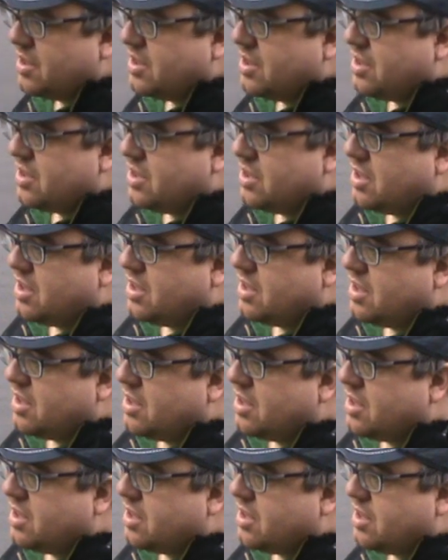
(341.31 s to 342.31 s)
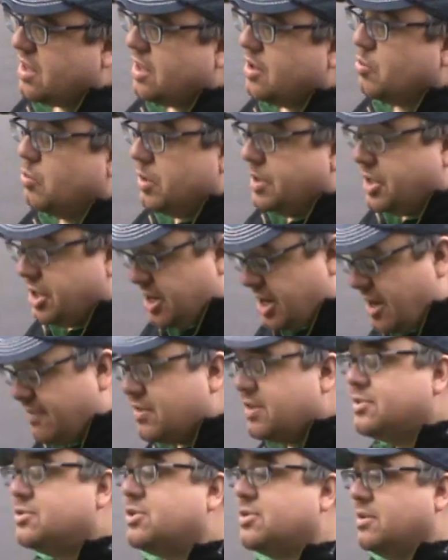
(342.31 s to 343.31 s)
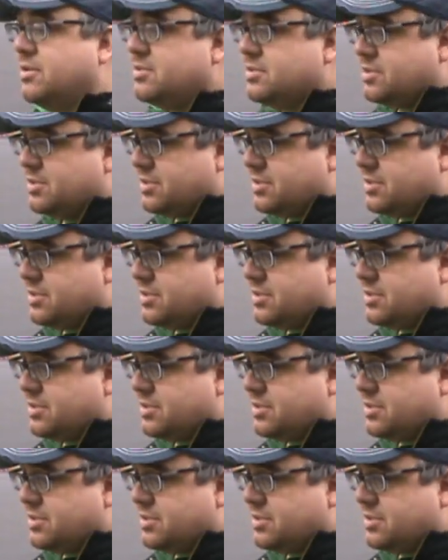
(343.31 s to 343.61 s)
Did you have insurance on the building? We did have insurance.